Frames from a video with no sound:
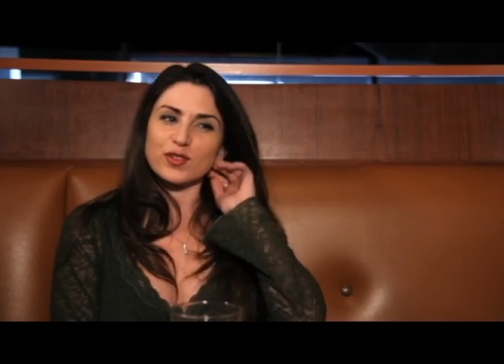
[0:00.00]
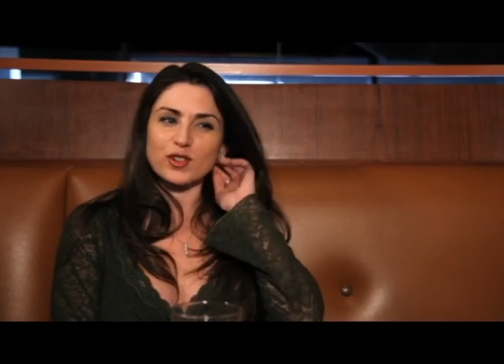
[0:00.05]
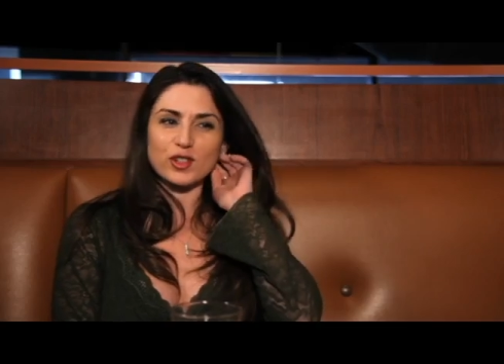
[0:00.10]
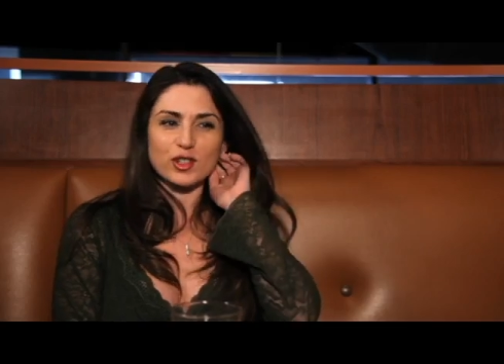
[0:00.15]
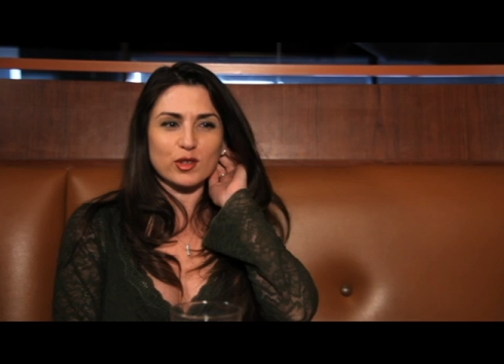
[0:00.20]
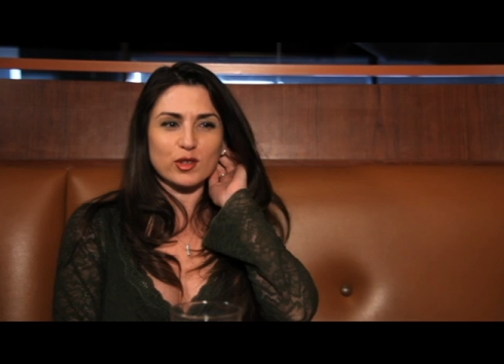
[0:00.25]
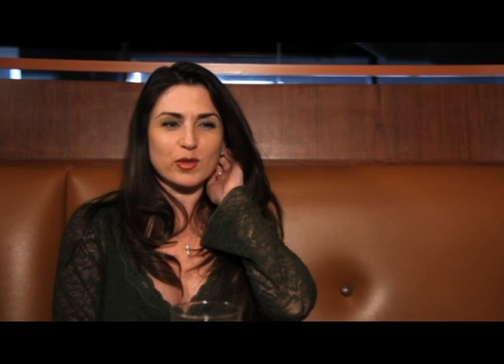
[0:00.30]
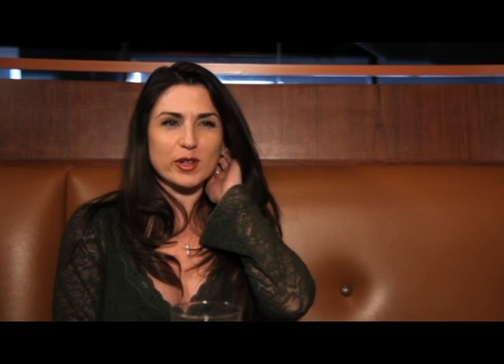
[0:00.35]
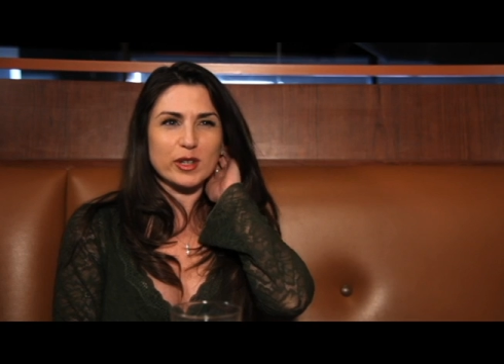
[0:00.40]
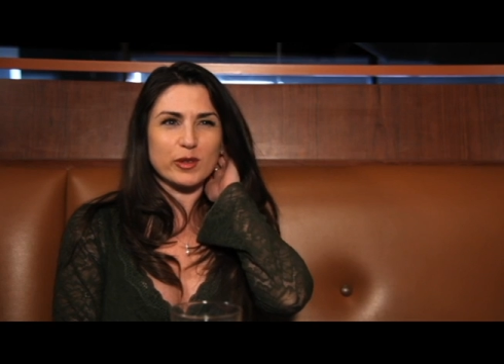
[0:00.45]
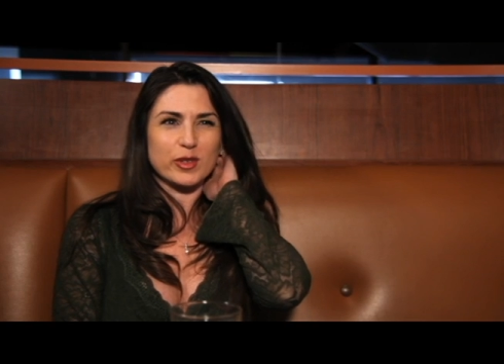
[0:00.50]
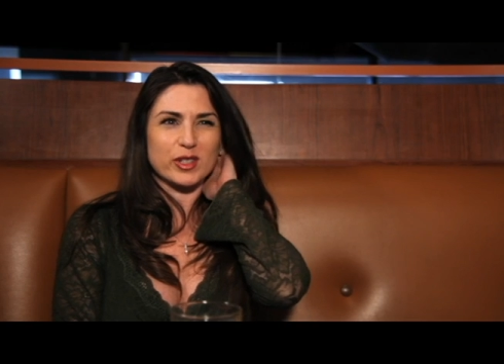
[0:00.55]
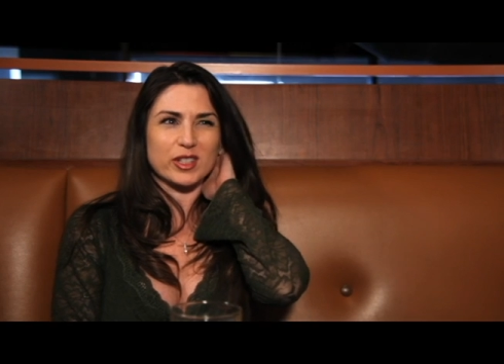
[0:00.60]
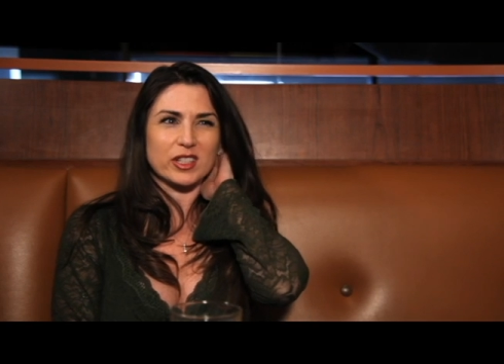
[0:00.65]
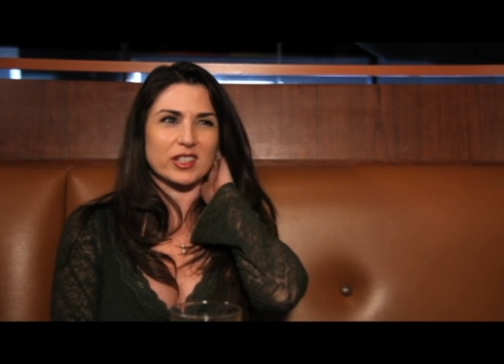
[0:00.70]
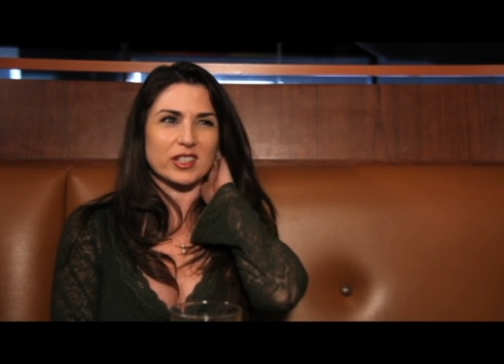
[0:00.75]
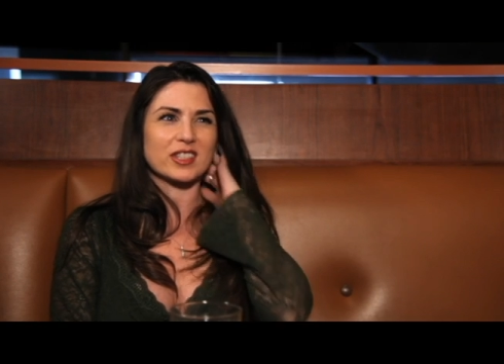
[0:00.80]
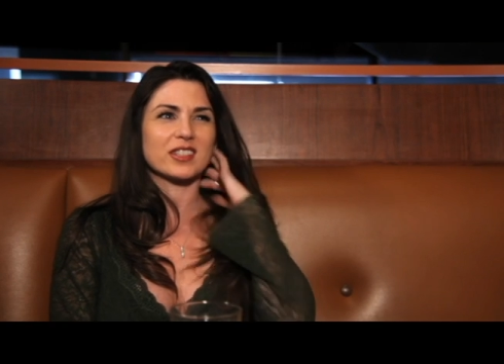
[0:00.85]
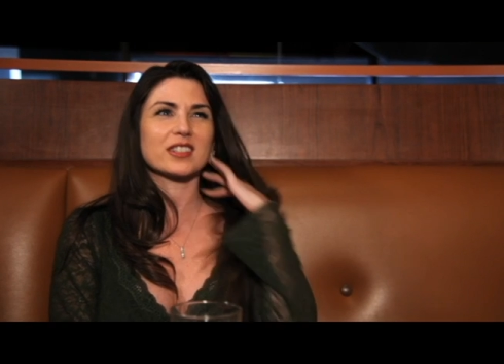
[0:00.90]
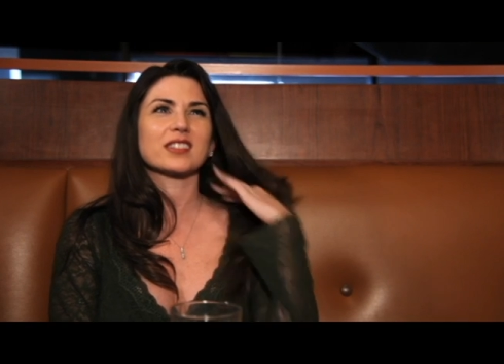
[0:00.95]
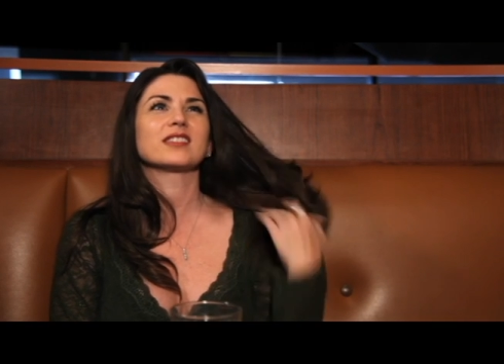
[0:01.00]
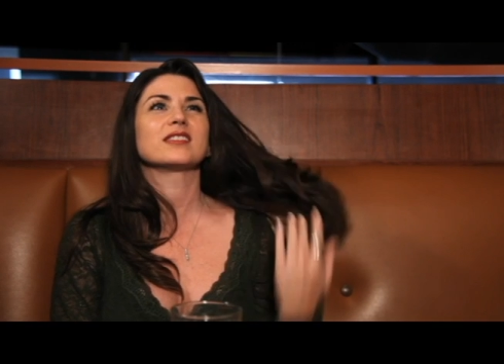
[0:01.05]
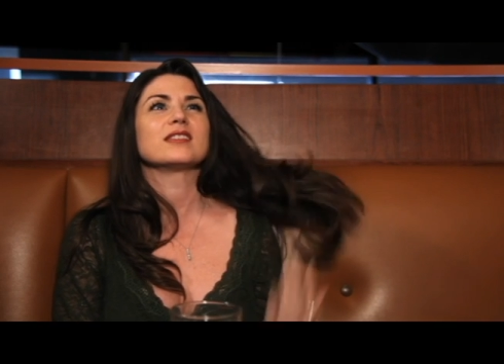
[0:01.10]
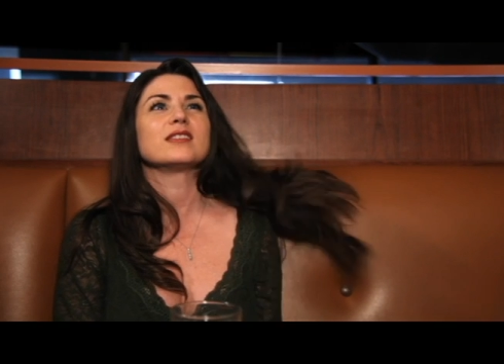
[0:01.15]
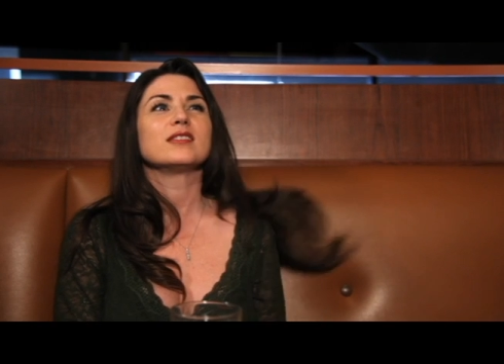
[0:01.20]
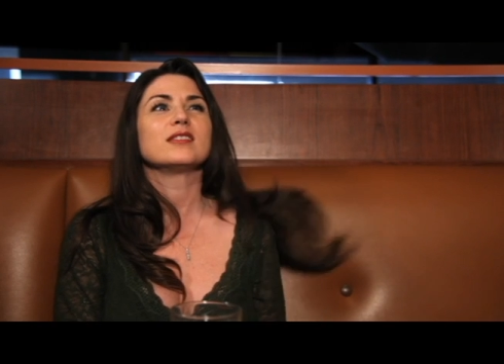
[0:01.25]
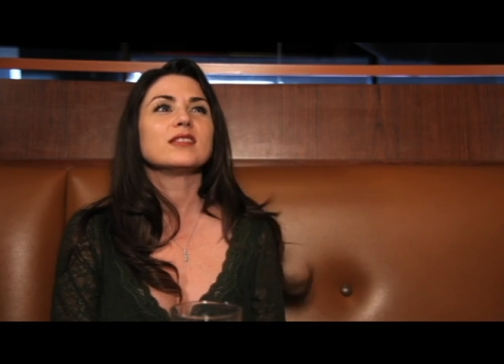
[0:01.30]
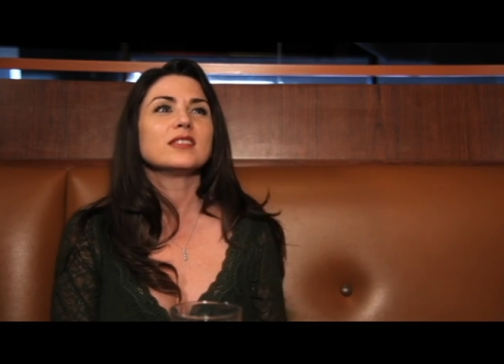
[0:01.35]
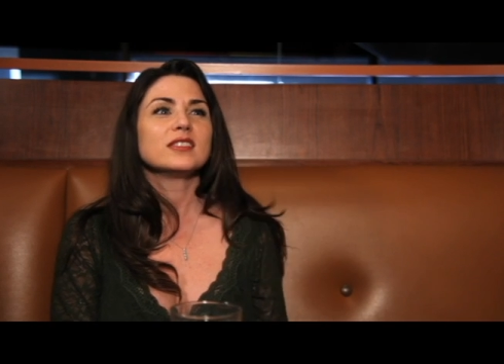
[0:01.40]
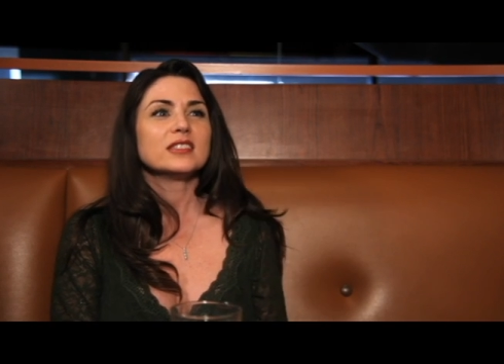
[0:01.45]
first one was just
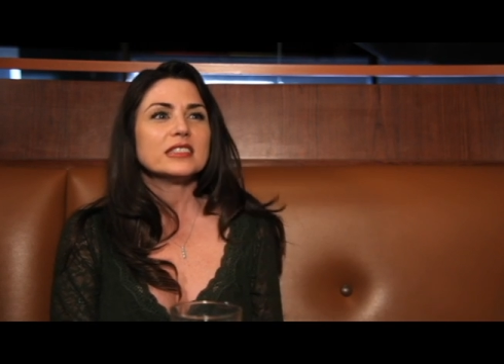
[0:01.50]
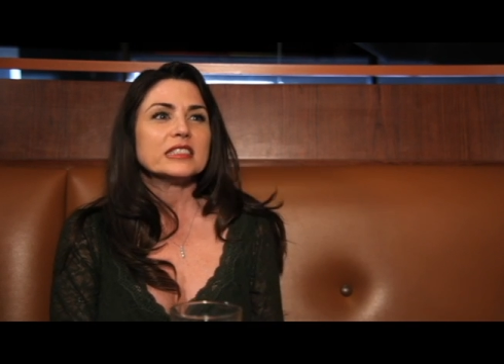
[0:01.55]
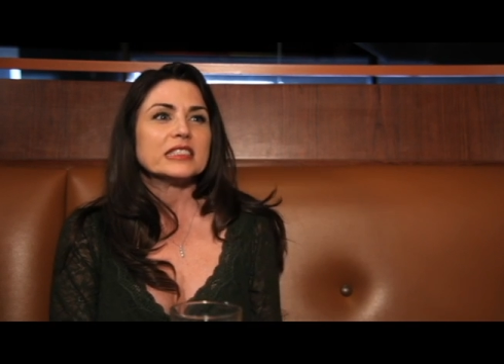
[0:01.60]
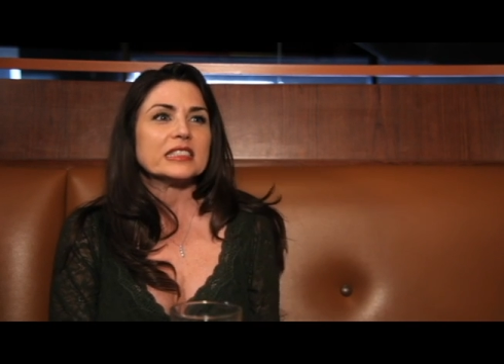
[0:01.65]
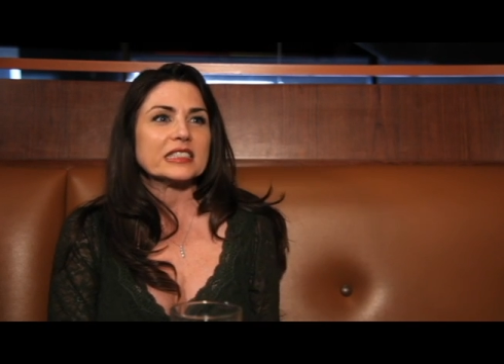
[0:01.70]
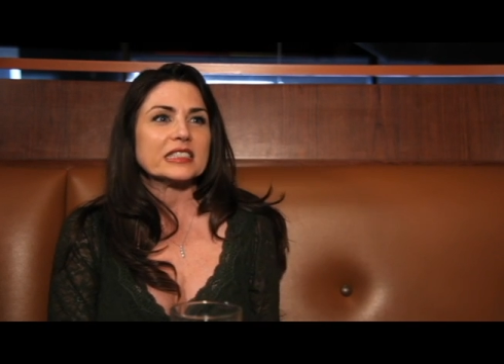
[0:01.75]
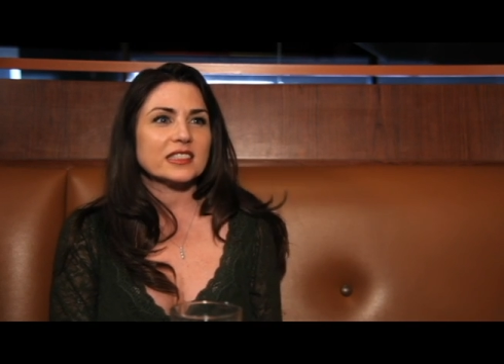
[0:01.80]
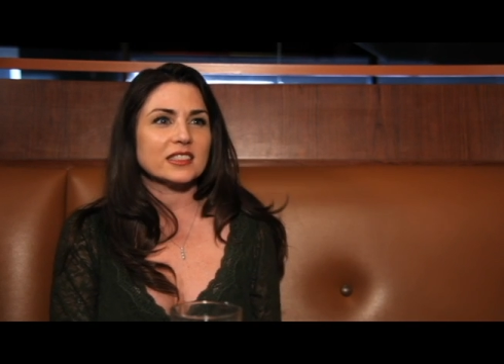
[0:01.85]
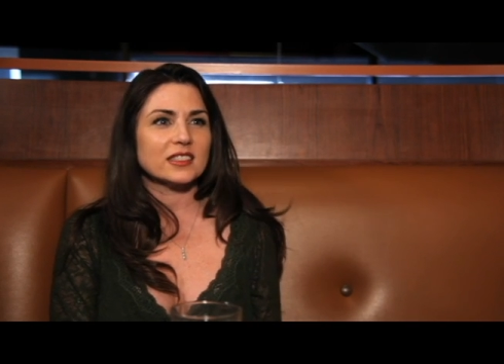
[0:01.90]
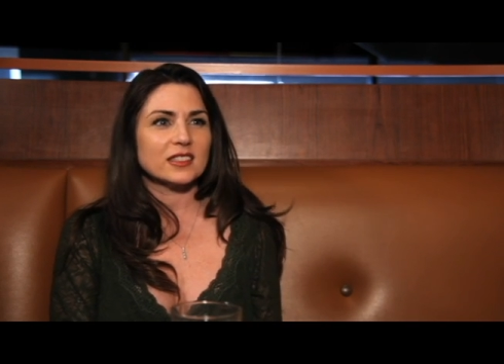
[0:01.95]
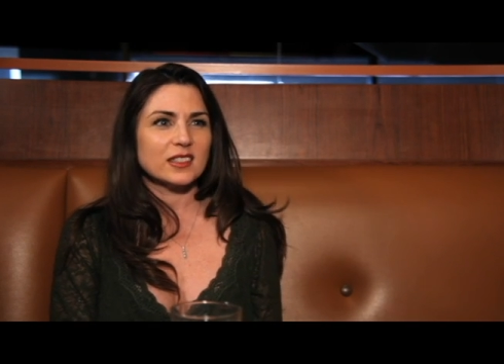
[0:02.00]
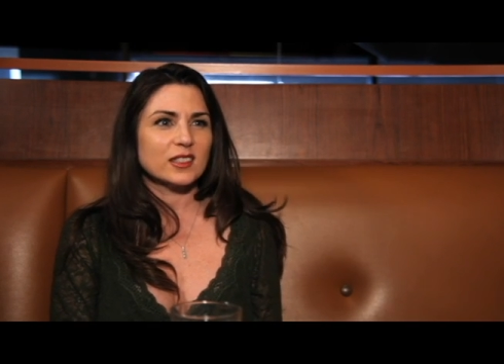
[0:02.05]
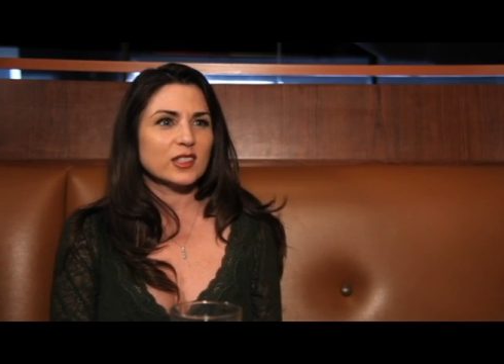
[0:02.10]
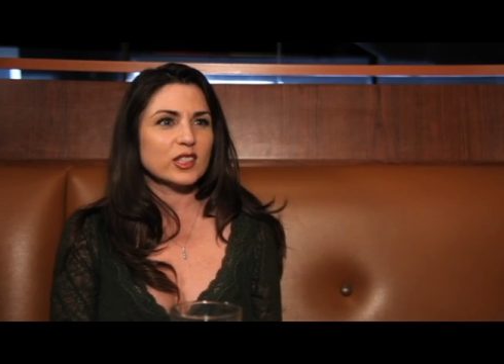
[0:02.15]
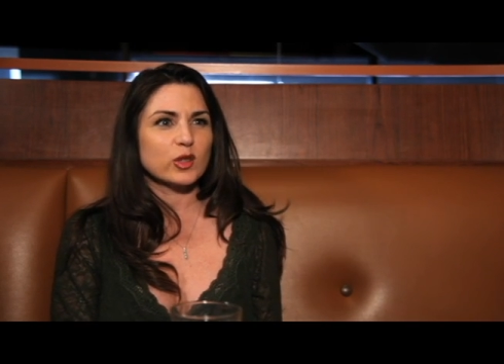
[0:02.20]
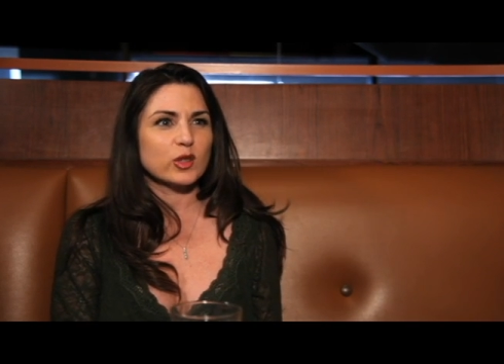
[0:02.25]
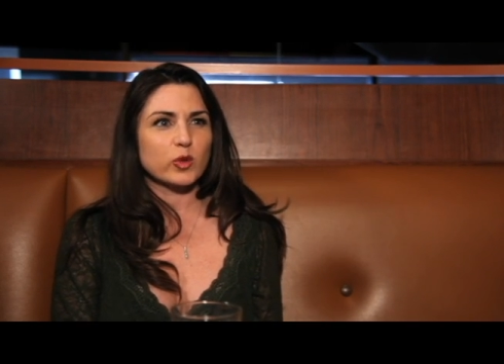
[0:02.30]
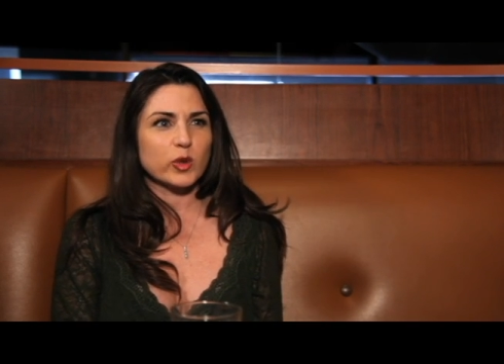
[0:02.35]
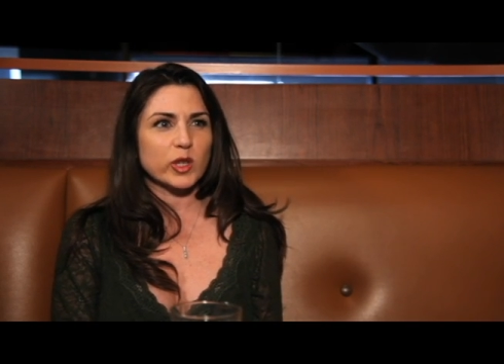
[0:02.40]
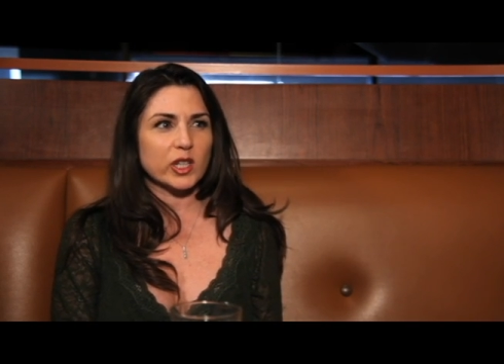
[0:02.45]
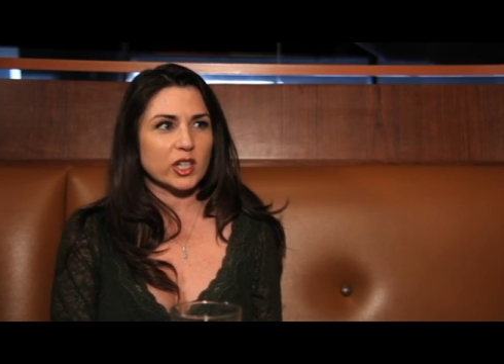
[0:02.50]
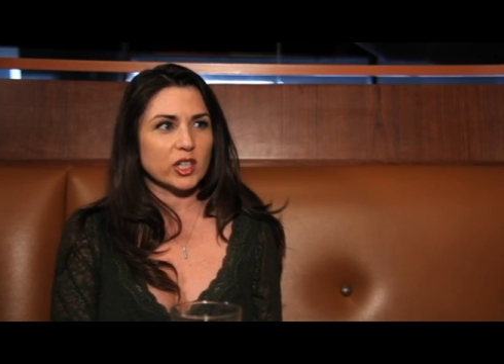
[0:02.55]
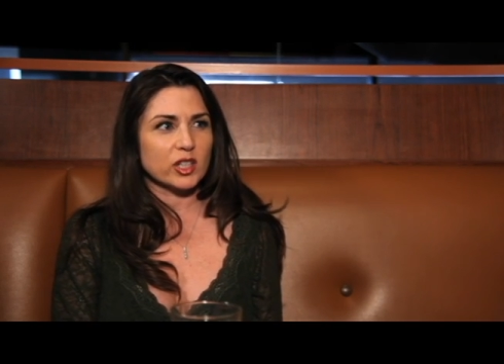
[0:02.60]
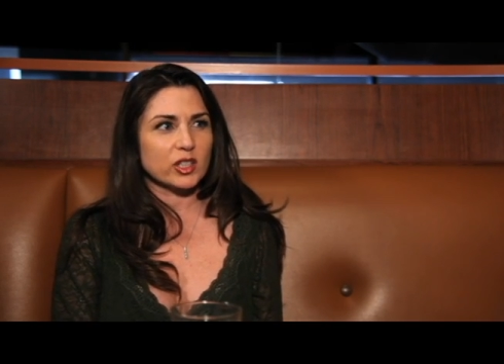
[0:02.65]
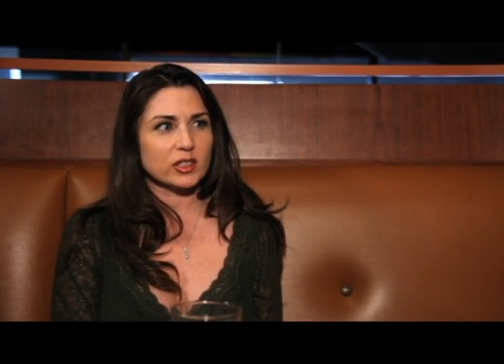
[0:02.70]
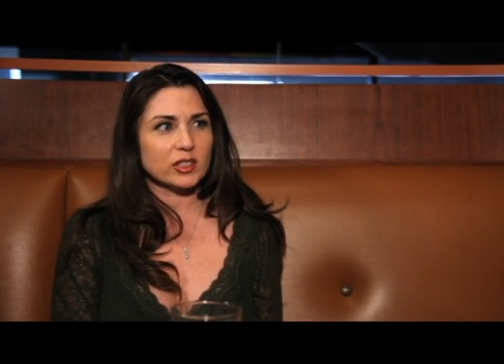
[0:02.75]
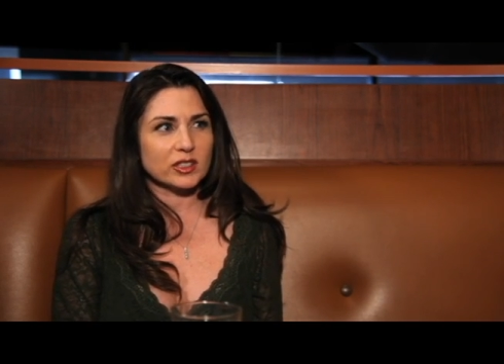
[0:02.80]
weird.